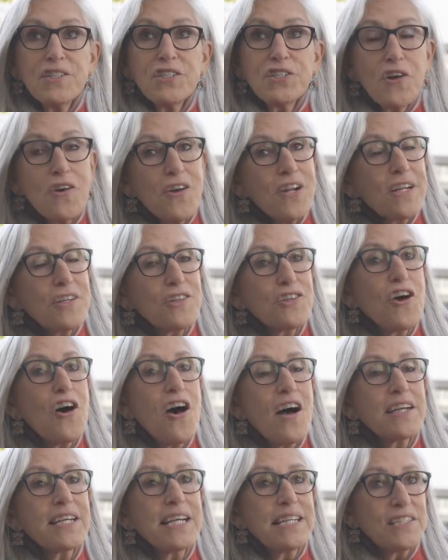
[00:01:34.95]
started
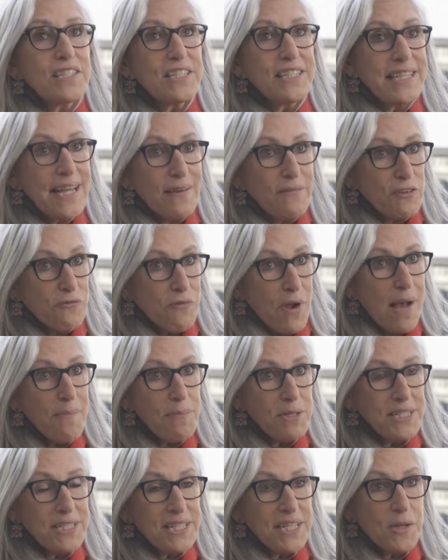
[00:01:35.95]
talking to David
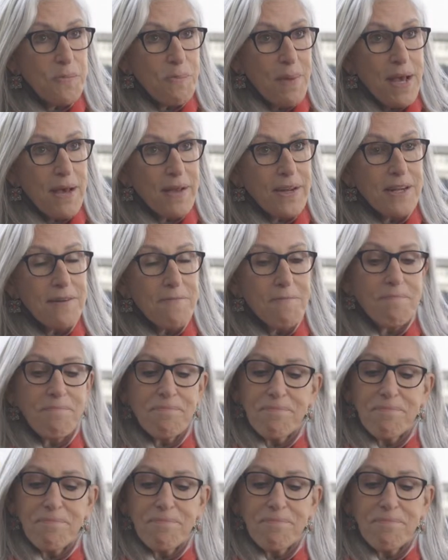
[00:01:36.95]
Robinson about it,